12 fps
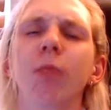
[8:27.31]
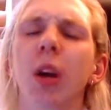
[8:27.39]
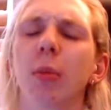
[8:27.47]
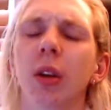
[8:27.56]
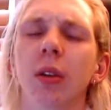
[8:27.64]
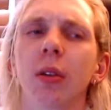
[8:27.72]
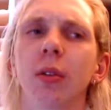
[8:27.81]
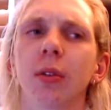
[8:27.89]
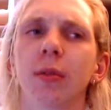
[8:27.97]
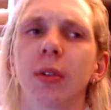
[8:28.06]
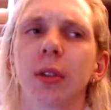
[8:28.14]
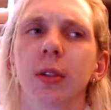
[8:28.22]
I might hold
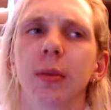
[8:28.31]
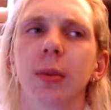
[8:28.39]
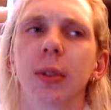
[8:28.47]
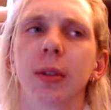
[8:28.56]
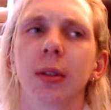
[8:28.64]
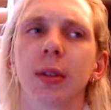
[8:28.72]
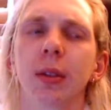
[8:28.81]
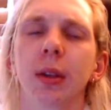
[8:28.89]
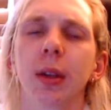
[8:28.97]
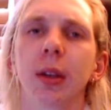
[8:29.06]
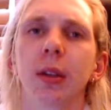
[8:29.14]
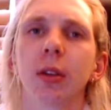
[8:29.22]
off a little bit
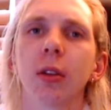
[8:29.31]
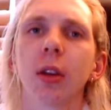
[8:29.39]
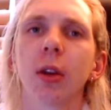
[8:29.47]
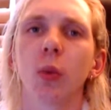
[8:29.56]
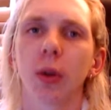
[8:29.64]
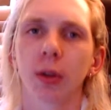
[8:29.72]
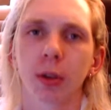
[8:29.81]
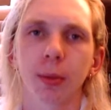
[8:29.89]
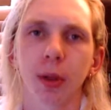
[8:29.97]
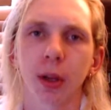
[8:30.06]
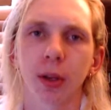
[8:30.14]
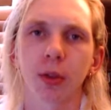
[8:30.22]
until I want to
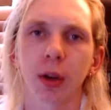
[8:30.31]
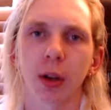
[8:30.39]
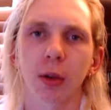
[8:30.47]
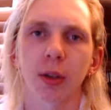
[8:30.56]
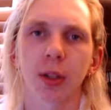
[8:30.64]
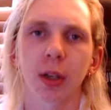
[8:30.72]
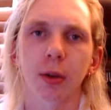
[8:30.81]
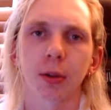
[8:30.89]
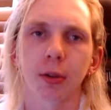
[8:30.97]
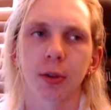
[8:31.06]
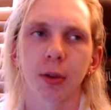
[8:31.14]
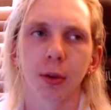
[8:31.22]
play Dragon Quest
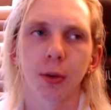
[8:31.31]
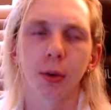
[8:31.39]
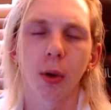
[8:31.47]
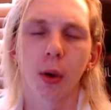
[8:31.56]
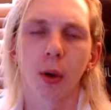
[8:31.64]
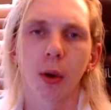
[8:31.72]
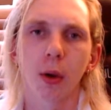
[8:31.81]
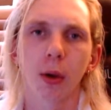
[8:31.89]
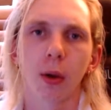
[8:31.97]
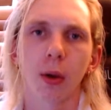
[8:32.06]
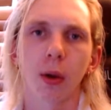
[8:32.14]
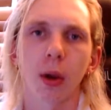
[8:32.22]
Heroes 2.
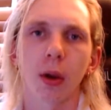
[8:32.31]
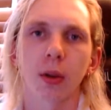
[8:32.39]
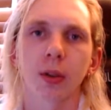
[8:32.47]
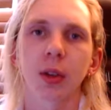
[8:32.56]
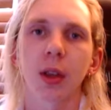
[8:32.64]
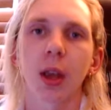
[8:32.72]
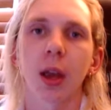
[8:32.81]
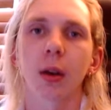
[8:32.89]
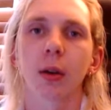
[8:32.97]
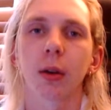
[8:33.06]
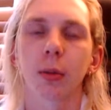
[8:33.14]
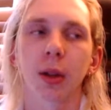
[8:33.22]
I'll see
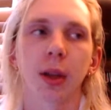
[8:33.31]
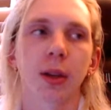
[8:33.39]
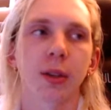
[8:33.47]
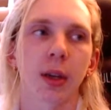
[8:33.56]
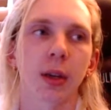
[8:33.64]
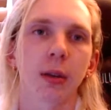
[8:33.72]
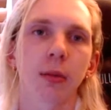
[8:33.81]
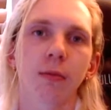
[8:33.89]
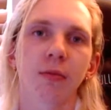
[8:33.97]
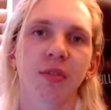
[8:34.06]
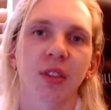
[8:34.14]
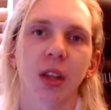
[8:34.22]
how it plays out
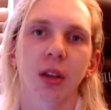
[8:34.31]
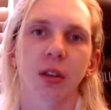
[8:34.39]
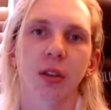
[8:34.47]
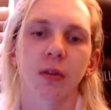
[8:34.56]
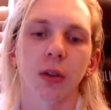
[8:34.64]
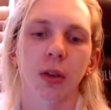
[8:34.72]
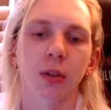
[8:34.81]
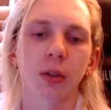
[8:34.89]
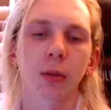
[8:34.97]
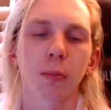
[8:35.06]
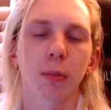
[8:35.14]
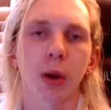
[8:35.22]
for the English
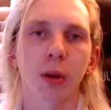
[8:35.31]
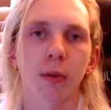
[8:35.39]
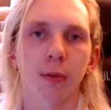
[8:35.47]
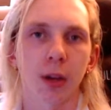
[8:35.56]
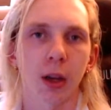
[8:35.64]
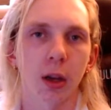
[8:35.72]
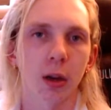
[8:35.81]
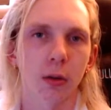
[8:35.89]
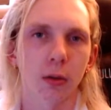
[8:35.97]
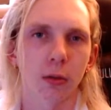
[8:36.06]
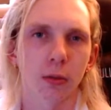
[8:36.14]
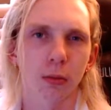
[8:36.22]
version, but for
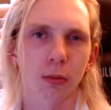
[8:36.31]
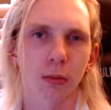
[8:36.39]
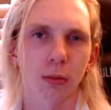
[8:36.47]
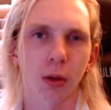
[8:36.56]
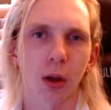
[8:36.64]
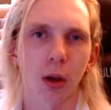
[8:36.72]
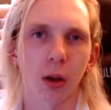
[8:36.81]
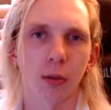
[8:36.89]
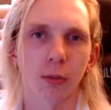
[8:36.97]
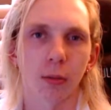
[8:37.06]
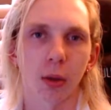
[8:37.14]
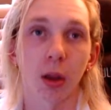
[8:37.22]
now
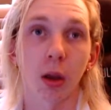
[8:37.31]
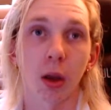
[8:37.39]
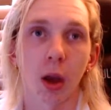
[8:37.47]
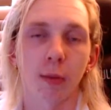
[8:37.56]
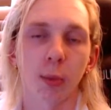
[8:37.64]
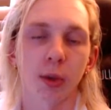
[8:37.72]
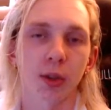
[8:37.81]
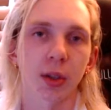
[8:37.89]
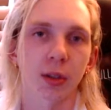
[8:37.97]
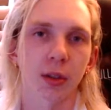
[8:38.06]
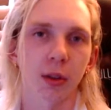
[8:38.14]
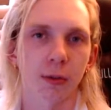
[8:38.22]
I have my
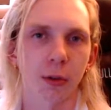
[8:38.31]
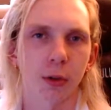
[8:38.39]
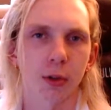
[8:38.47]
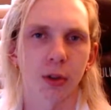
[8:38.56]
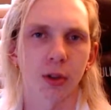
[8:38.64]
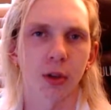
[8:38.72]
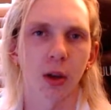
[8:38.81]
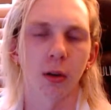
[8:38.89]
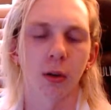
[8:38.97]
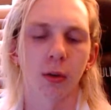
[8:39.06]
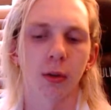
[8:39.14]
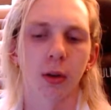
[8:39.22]
Sets in the Future
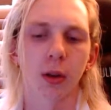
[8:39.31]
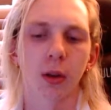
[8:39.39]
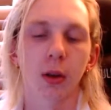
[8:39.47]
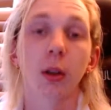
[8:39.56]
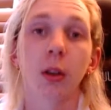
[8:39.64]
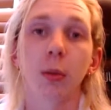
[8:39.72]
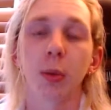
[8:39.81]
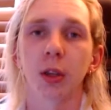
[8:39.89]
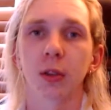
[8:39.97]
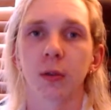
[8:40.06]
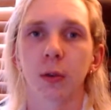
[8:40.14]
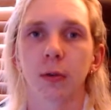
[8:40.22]
site on the
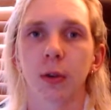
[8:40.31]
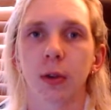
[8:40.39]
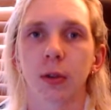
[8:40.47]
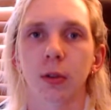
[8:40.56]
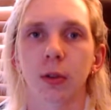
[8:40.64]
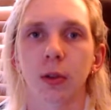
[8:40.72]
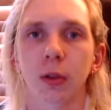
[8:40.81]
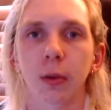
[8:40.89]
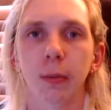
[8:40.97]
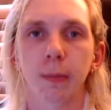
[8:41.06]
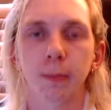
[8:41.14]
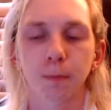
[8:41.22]
PS4 version, so
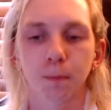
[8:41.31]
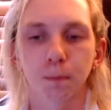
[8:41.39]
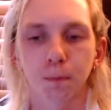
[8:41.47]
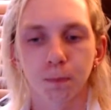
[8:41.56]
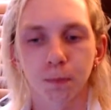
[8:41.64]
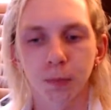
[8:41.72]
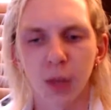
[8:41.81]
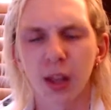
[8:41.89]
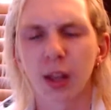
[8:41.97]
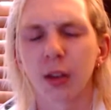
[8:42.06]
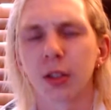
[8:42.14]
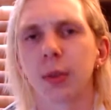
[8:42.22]

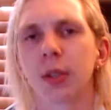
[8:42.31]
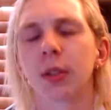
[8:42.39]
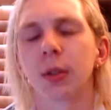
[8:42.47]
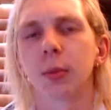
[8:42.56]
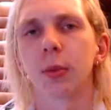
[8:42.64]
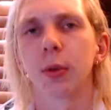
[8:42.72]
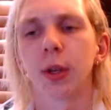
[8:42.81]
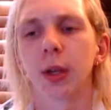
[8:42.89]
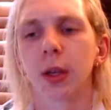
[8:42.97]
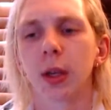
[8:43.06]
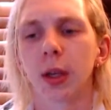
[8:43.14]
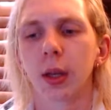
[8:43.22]
that was a bit disappointing.